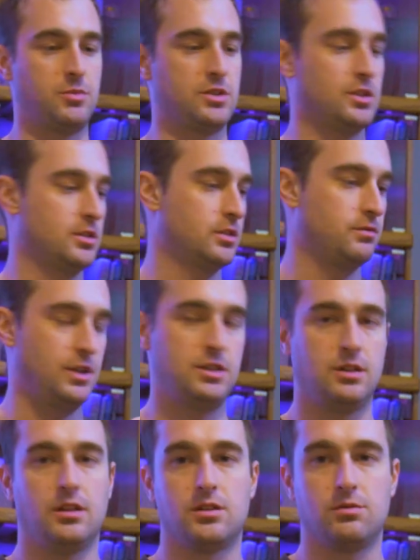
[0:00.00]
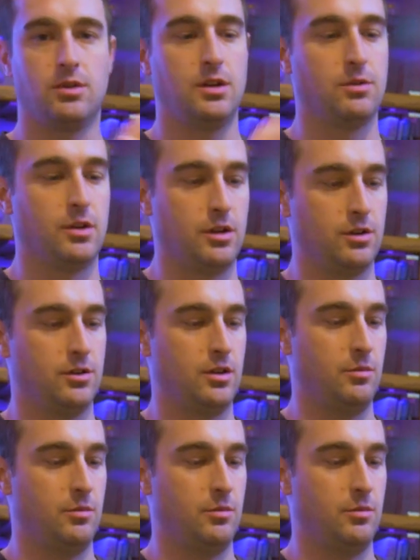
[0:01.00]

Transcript: but since it's facing this way, we're going to go into